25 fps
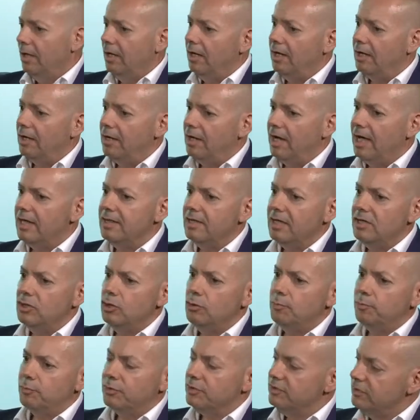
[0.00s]
And then
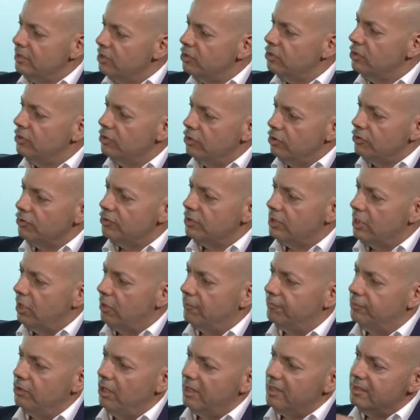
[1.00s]
you position
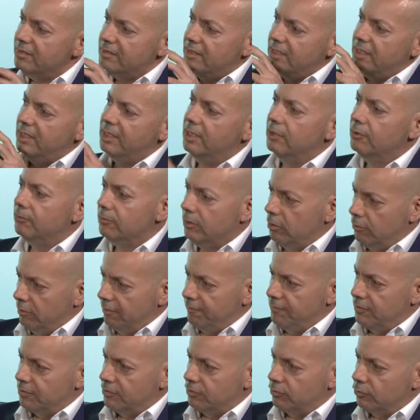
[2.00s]
yourself not as the hero
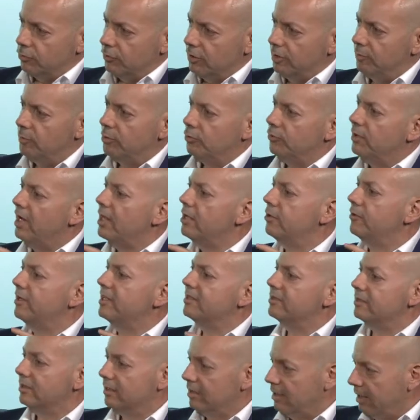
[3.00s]
of the story, but rather
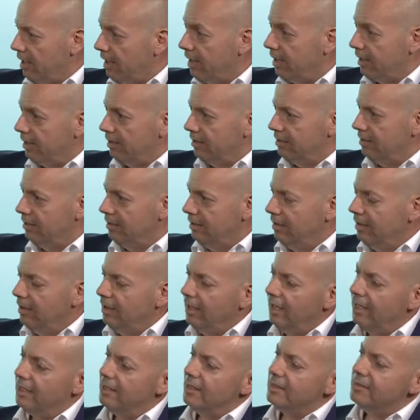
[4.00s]
as the guide.
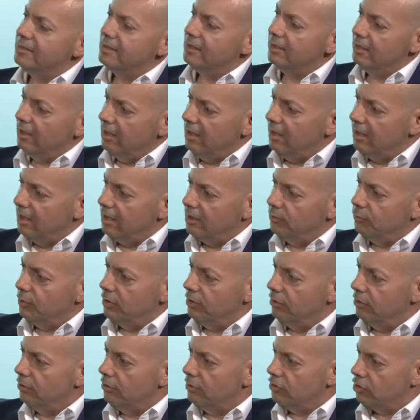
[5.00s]
And as the guide, what
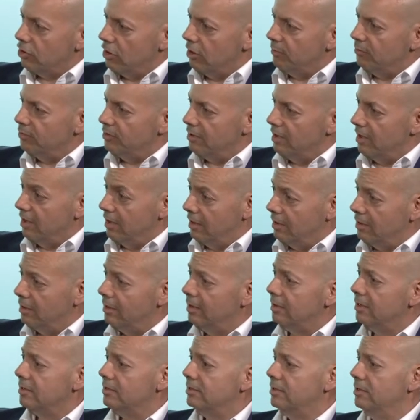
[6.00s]
your job then
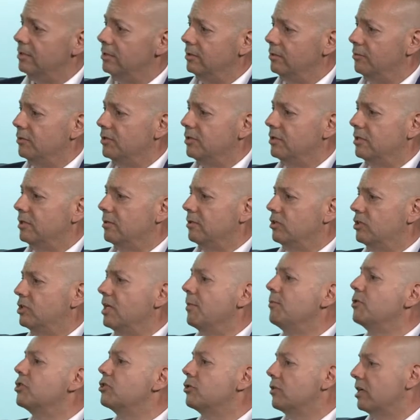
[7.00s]
is to do is to
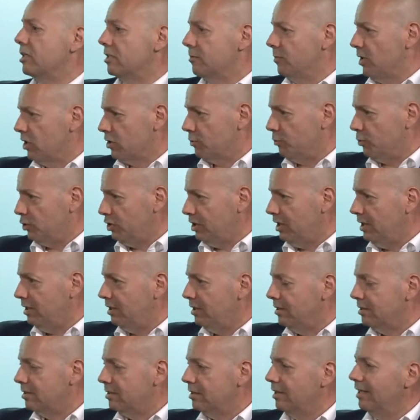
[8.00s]
demonstrate some
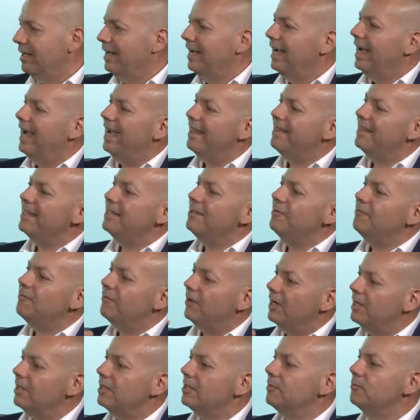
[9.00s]
expertise and then
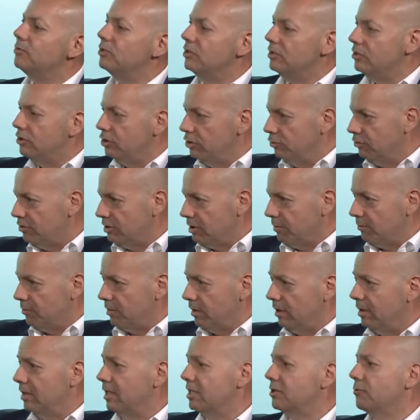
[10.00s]
invite them to do
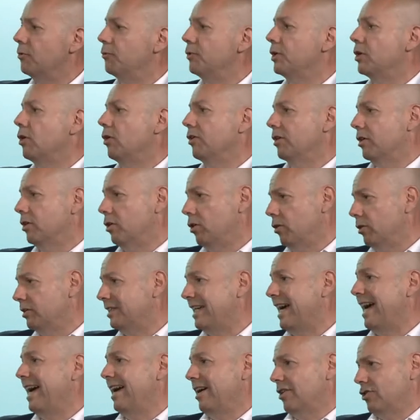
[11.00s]
something. And that's what we call a call
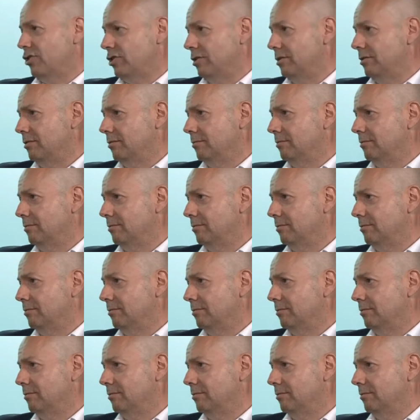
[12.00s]
to action.